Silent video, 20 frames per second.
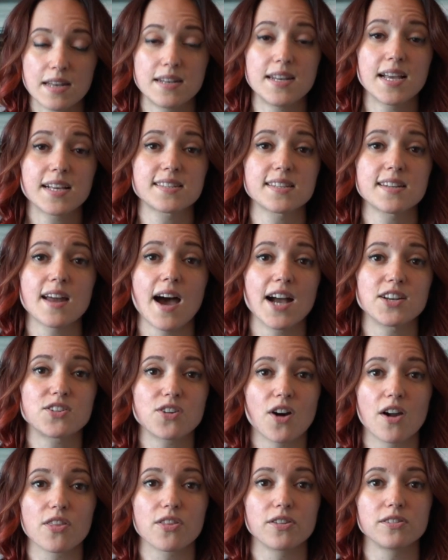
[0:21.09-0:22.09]
Nix and
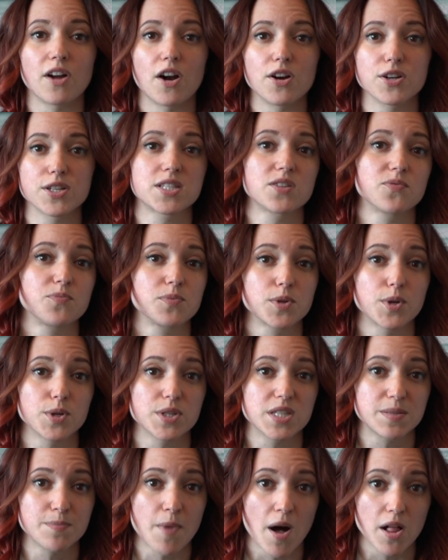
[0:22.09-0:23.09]
Hydra are the largest of
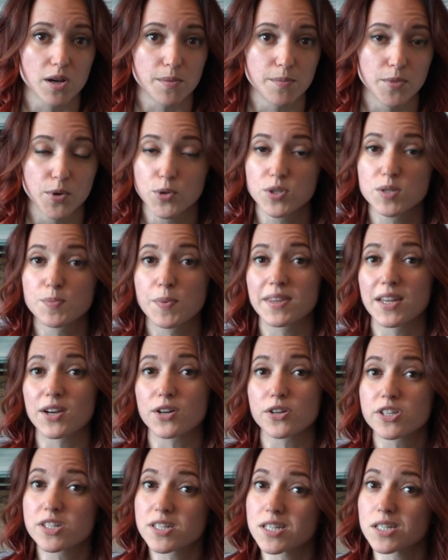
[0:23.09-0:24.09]
Pluto's smaller moons, but they
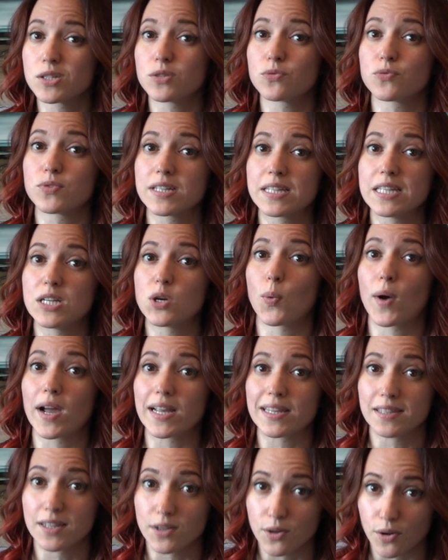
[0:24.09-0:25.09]
are still really
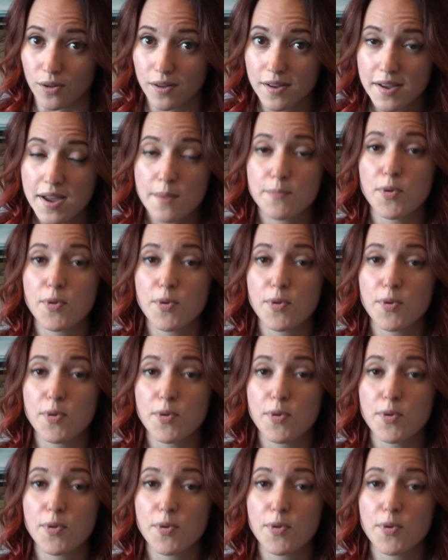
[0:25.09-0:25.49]
quite little.